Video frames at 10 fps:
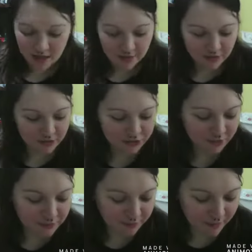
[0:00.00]
in the
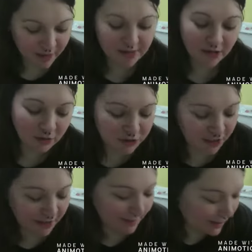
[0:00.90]
description box. Go
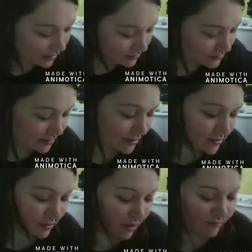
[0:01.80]
check him out. He
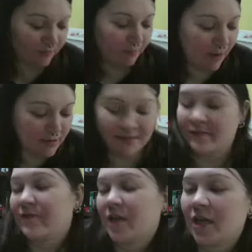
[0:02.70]
does a lot of
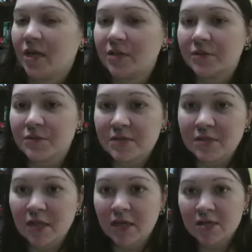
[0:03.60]
unboxing videos,
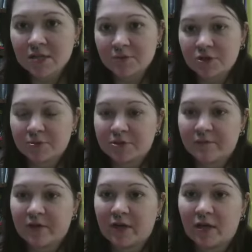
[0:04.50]
subscription
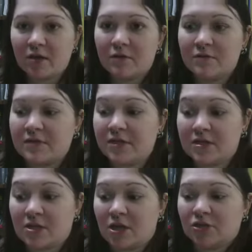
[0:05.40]
videos. He
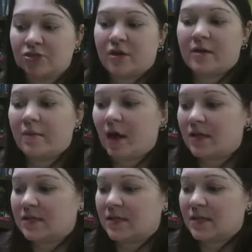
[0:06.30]
does a lot of trade
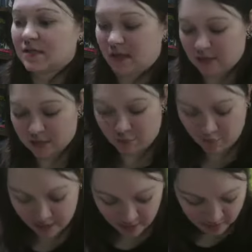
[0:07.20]
boxings as
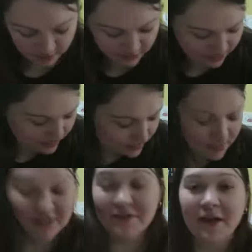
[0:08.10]
well.
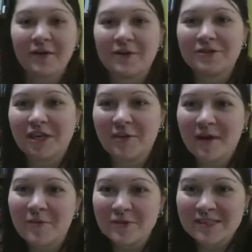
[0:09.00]
So yeah, go check him
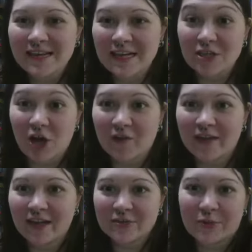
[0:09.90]
out. We'll see you guys on
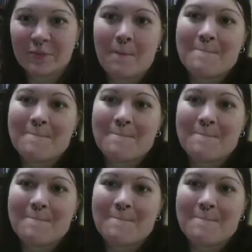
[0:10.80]
the next one.